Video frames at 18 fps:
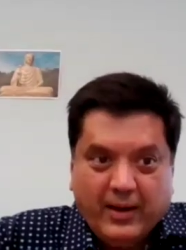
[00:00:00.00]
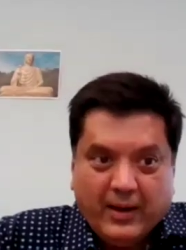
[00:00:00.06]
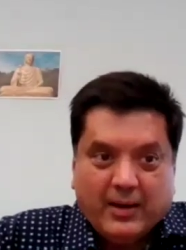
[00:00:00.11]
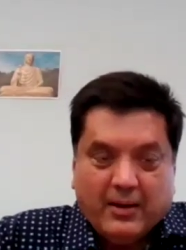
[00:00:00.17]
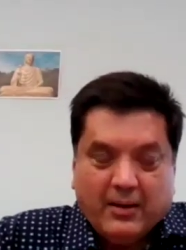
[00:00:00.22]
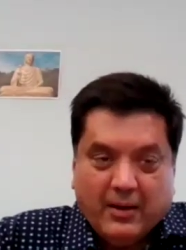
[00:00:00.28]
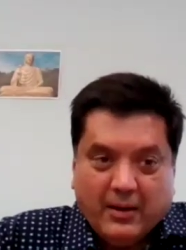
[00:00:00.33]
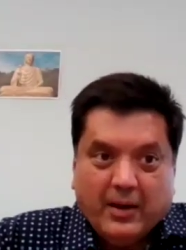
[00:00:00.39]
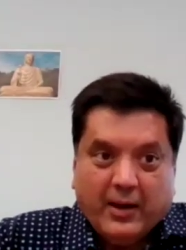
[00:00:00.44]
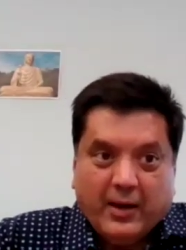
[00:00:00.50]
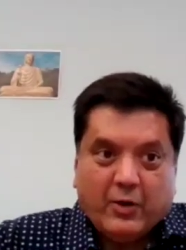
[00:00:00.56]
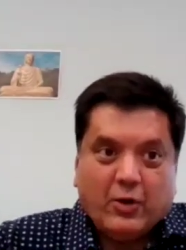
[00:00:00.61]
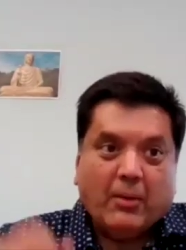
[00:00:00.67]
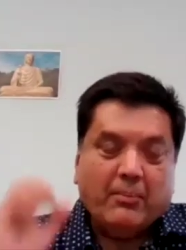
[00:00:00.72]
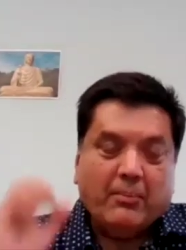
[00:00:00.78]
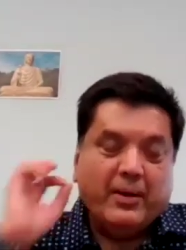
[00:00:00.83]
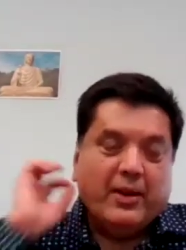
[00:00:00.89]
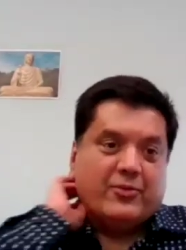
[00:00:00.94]

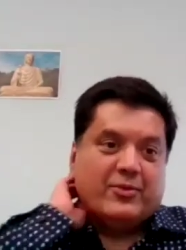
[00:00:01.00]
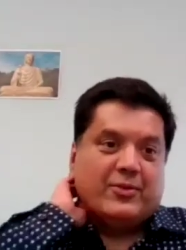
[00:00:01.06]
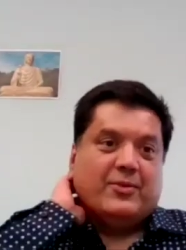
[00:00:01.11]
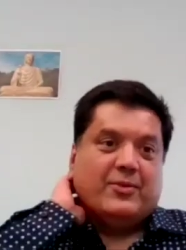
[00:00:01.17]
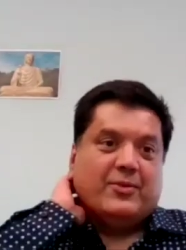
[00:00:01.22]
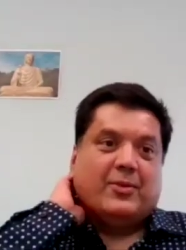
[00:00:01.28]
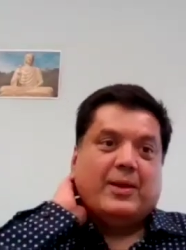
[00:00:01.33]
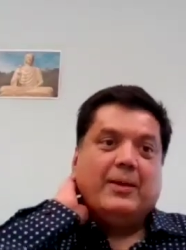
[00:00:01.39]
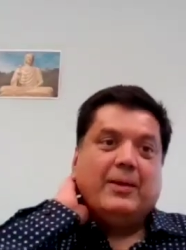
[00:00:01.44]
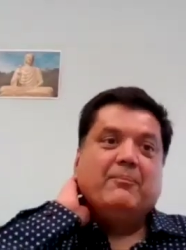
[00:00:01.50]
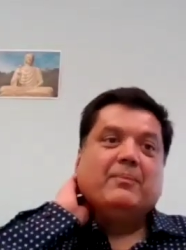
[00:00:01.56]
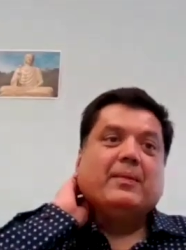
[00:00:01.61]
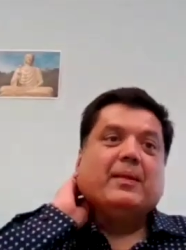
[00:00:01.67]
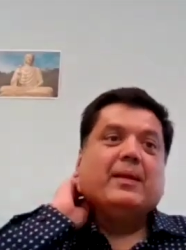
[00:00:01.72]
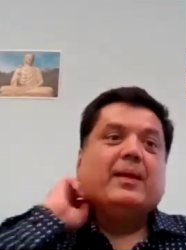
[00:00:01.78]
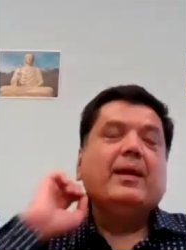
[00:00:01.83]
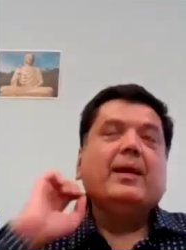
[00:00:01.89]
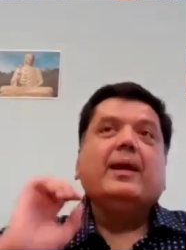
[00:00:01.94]
in combination. Okay.
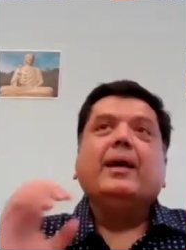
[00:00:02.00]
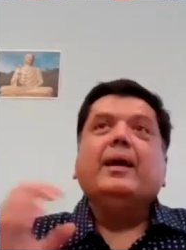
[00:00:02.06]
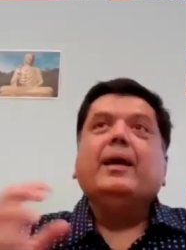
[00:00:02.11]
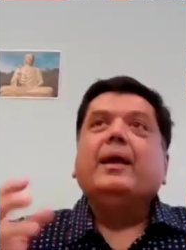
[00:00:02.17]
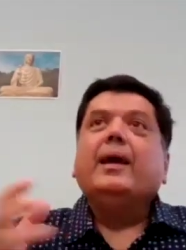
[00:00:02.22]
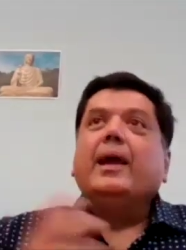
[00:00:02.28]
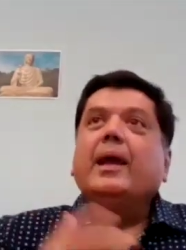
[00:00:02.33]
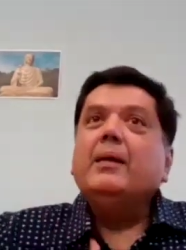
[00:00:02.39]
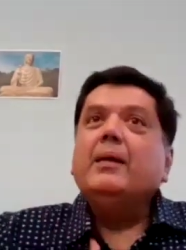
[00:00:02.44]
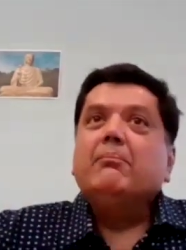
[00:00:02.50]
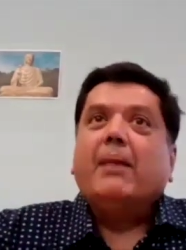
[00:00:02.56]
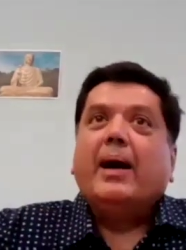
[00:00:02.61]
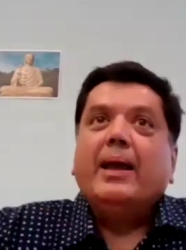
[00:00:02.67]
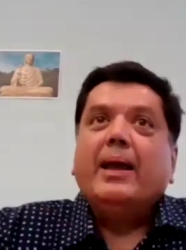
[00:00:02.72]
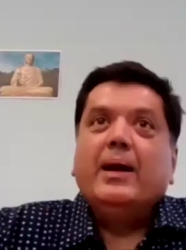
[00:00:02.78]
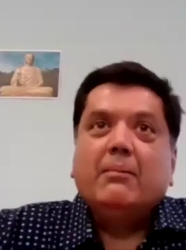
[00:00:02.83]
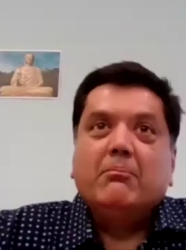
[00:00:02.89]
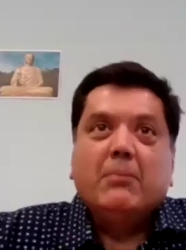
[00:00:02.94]
In
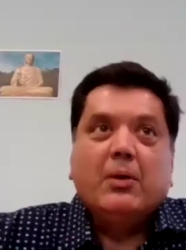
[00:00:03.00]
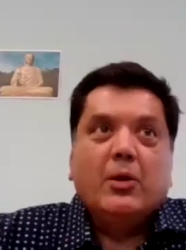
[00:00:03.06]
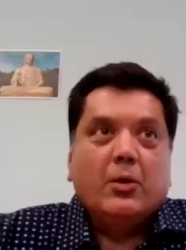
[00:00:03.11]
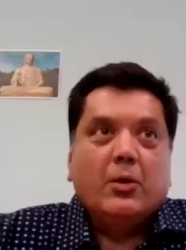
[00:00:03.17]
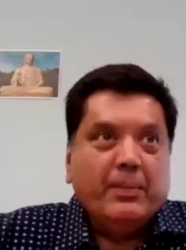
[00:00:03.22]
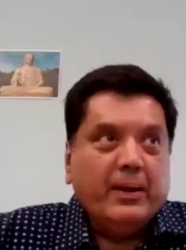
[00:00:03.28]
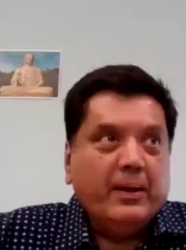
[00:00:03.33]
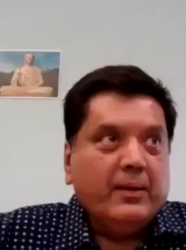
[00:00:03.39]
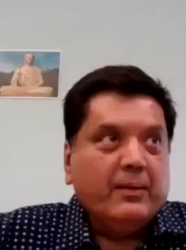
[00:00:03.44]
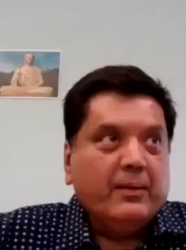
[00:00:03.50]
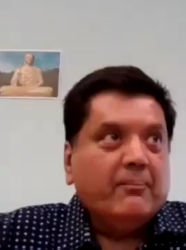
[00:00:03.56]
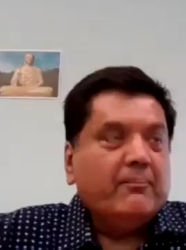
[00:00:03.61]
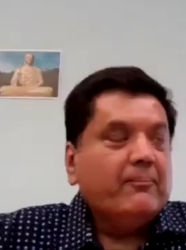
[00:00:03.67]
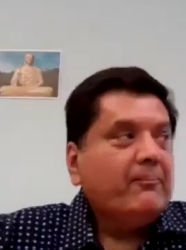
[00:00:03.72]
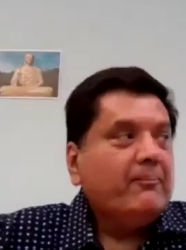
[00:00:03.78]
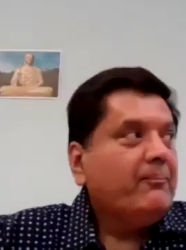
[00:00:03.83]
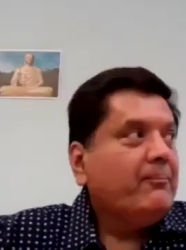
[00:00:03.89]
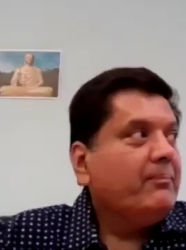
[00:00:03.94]
my humble
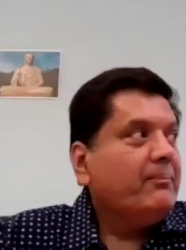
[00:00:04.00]
opinion,